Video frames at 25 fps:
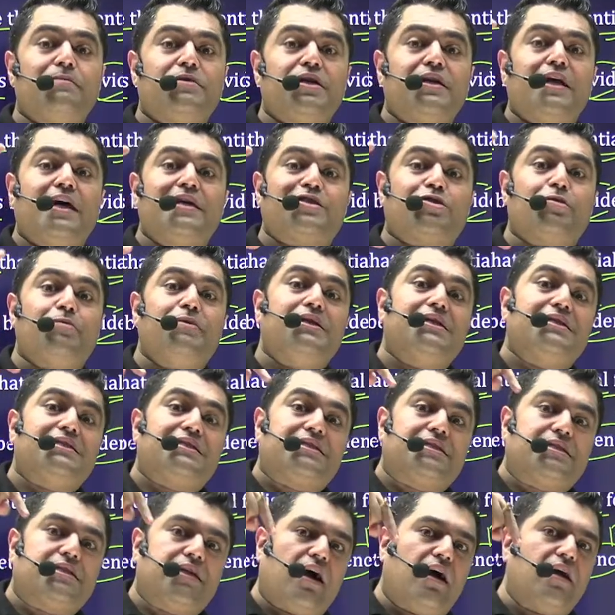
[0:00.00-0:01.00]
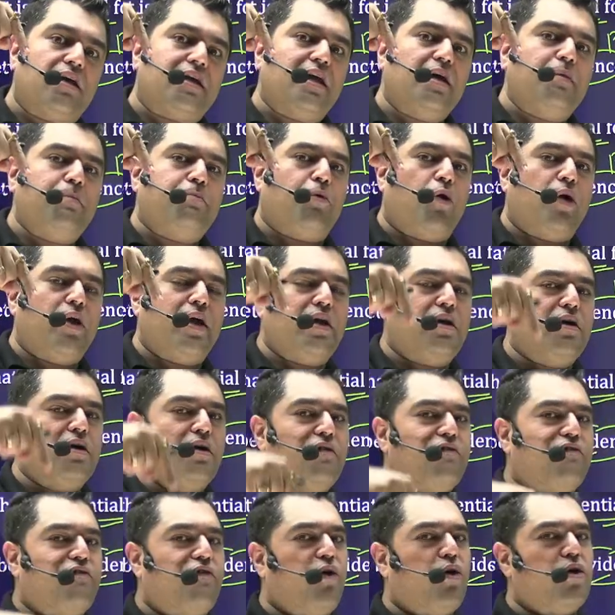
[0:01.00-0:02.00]
has to be the starting point
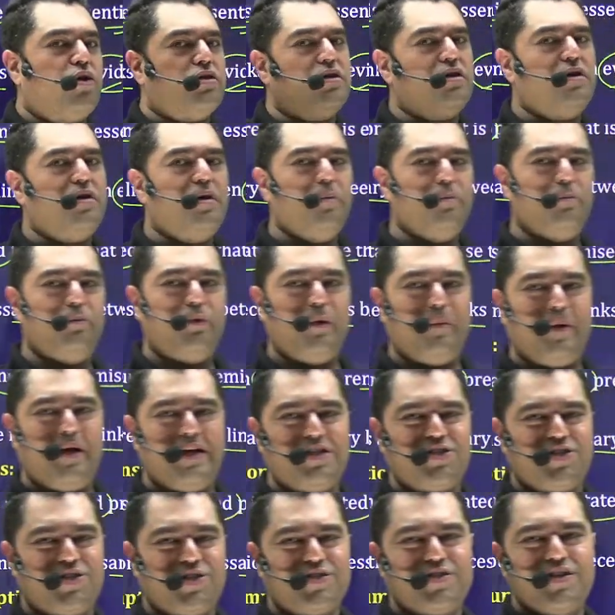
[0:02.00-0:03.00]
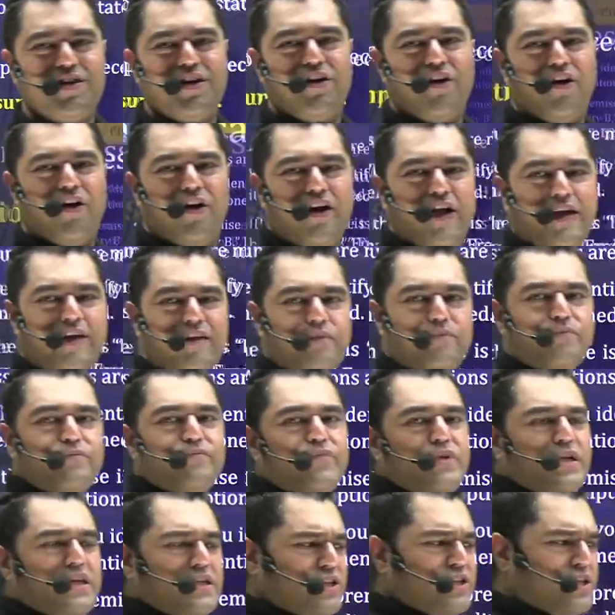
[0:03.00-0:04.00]
for the premise. Alright,
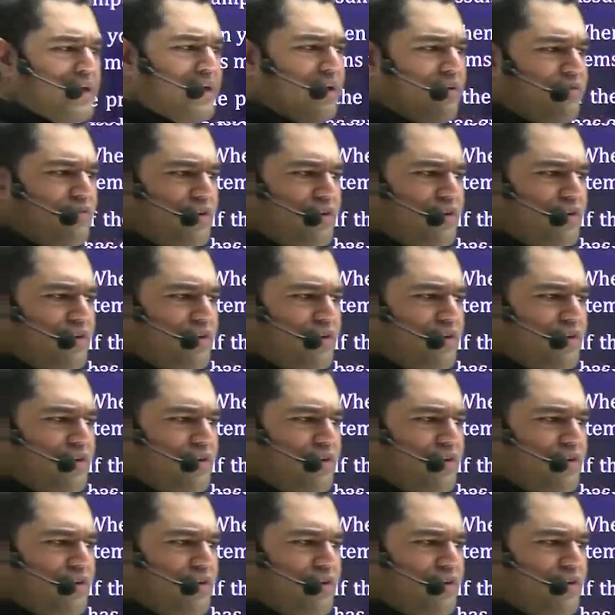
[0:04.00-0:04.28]
chaliye, we are